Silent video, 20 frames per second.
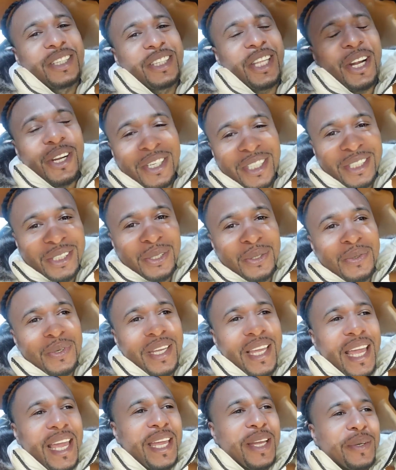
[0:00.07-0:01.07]
32
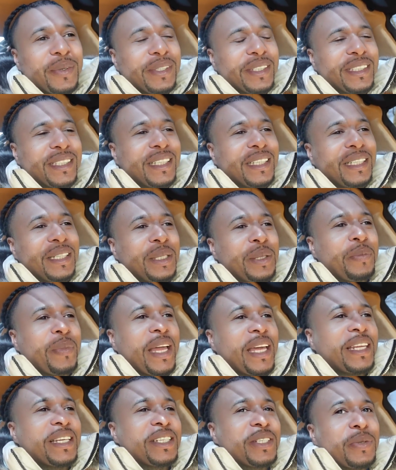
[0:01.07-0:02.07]
gang what's good
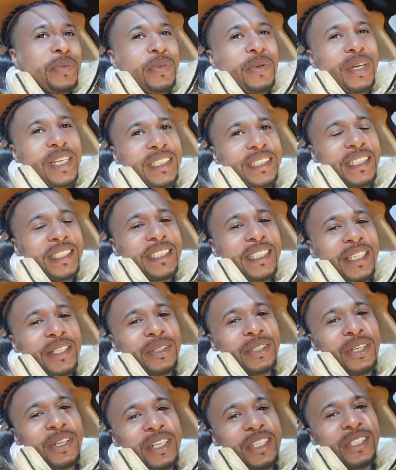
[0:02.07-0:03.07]
man it's your boy cj
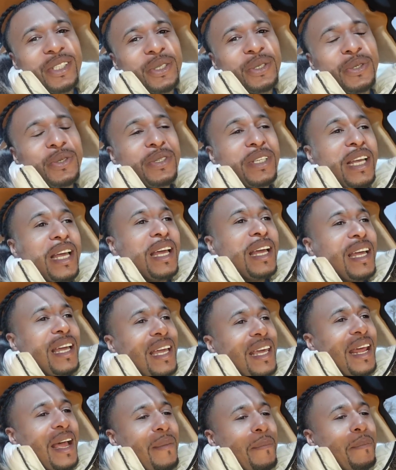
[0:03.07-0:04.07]
on 32s
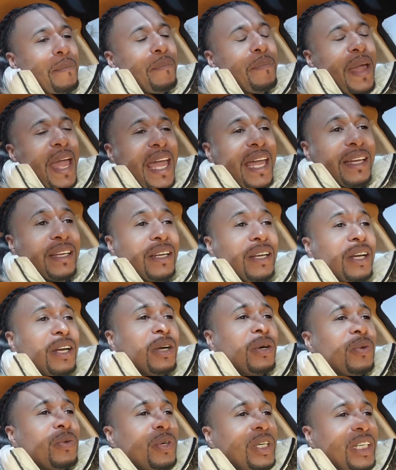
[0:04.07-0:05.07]
and i'm back
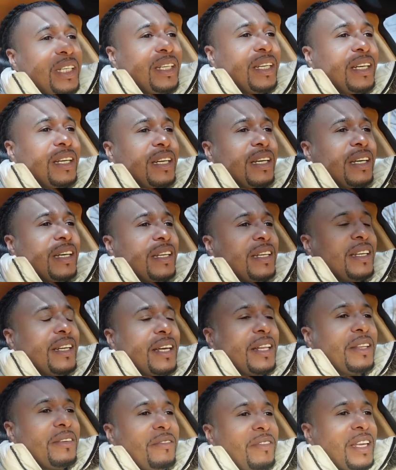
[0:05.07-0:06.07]
with
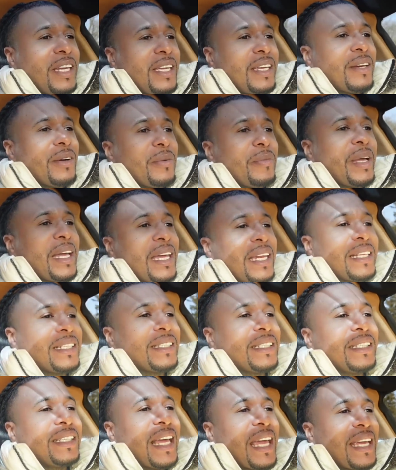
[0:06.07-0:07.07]
another video man
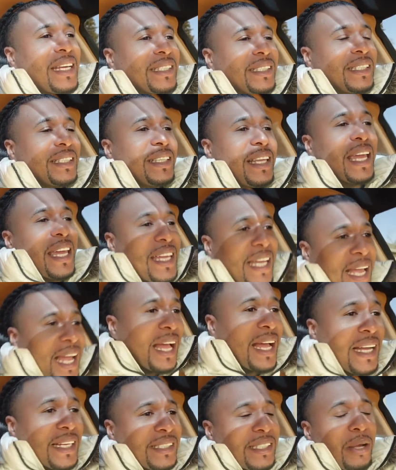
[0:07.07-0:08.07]
and today is the day
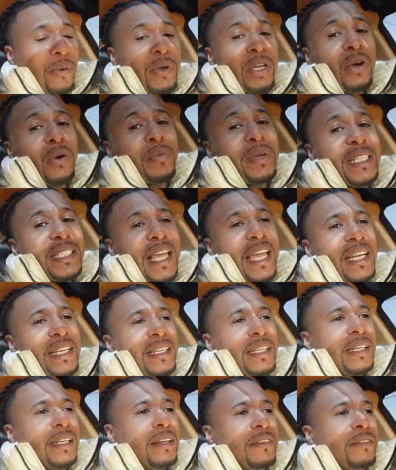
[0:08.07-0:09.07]
guys that we're gonna be
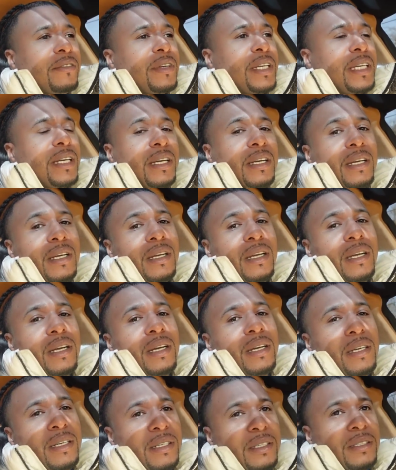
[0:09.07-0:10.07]
taking delivery
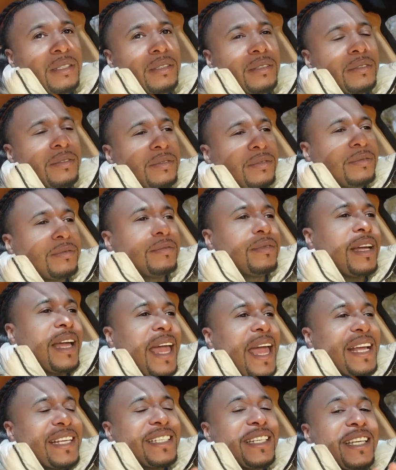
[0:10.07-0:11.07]
of
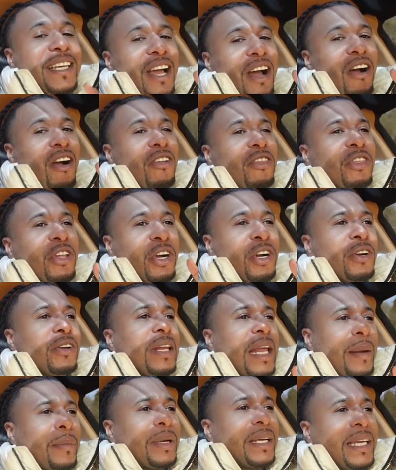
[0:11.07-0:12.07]
actually our third
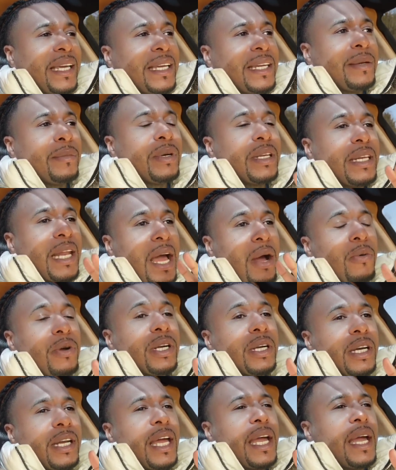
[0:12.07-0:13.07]
lamborghini but now
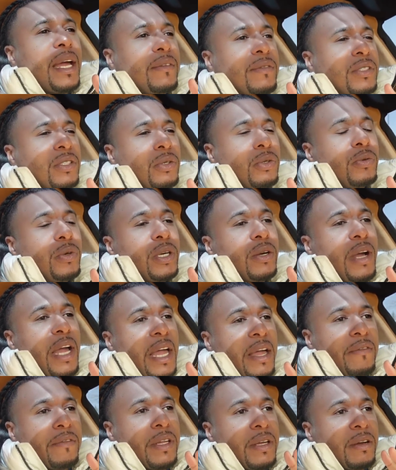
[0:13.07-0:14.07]
we're gonna have two we're gonna
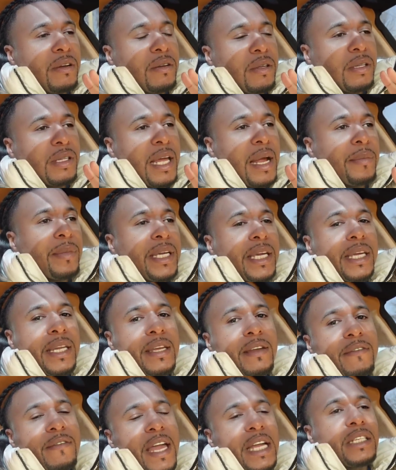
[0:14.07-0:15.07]
have the
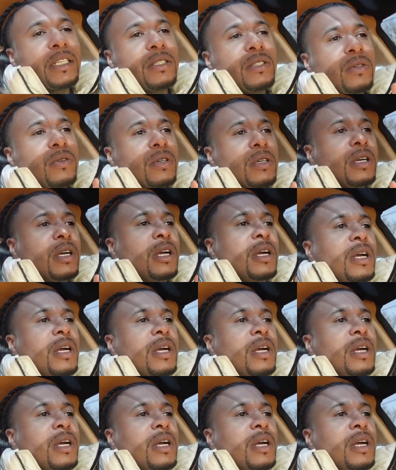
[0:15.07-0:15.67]
lamborghini aventador